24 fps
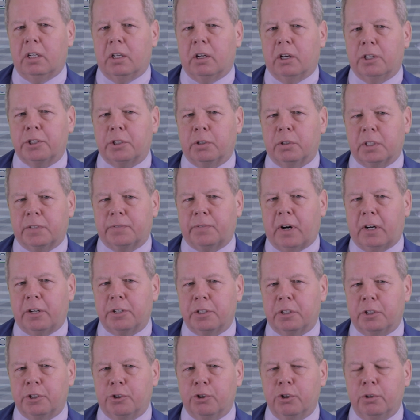Also, as far
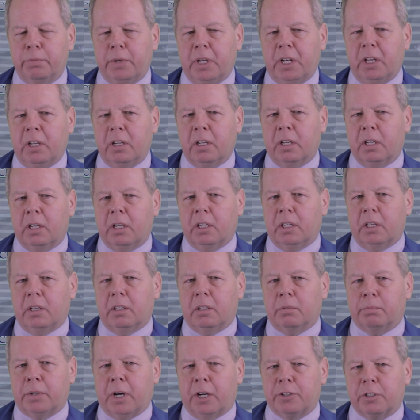as the June meeting,
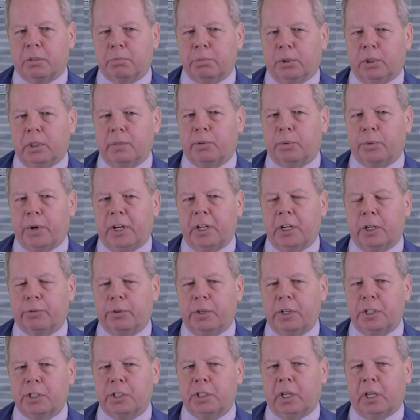possibility of a rate
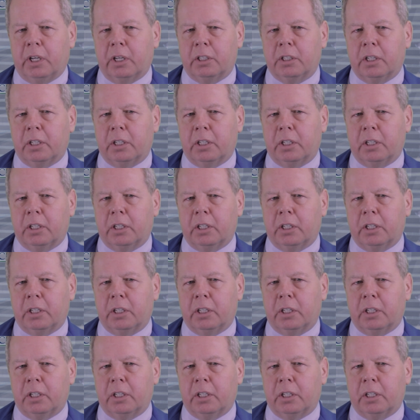increase